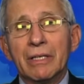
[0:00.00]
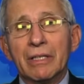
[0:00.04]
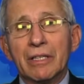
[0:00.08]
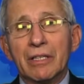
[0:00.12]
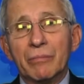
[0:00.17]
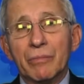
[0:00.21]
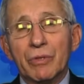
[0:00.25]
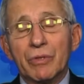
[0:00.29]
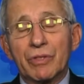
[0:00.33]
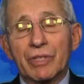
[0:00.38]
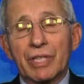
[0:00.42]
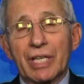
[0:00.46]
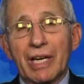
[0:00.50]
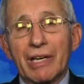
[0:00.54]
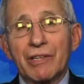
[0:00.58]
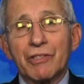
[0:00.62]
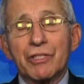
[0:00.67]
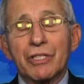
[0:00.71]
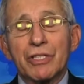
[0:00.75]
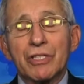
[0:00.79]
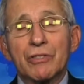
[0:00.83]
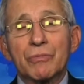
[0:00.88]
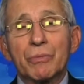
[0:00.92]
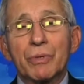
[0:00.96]
The
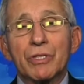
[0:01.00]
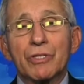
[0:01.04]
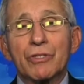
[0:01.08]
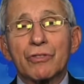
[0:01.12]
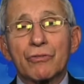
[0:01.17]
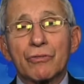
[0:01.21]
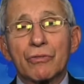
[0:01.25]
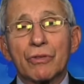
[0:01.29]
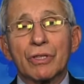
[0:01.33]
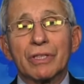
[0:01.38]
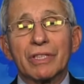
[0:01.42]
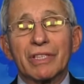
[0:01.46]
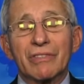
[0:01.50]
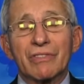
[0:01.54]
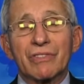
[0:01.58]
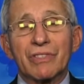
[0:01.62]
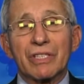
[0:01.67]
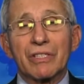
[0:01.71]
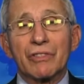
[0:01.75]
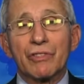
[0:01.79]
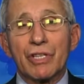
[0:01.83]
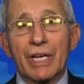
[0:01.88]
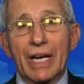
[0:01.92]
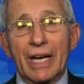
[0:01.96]
mutations would strongly
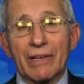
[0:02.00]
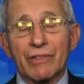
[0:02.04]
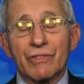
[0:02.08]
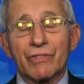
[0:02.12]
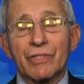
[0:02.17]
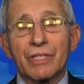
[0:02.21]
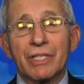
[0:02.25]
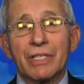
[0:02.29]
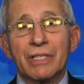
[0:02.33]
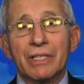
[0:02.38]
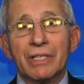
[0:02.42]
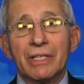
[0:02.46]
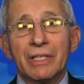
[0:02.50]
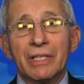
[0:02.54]
suggest